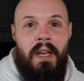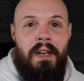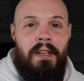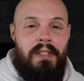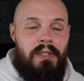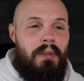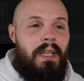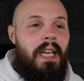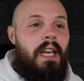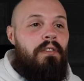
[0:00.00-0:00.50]

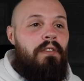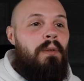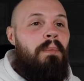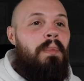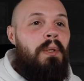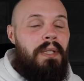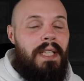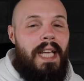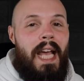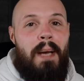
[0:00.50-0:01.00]
So again, if you're
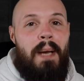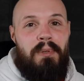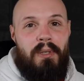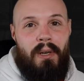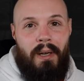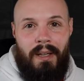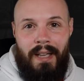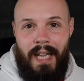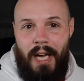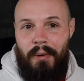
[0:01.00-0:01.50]
building apps
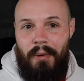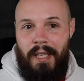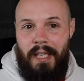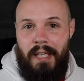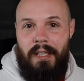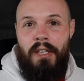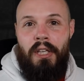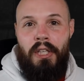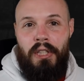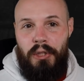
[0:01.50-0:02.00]
on
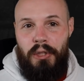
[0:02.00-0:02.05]
CloudKit,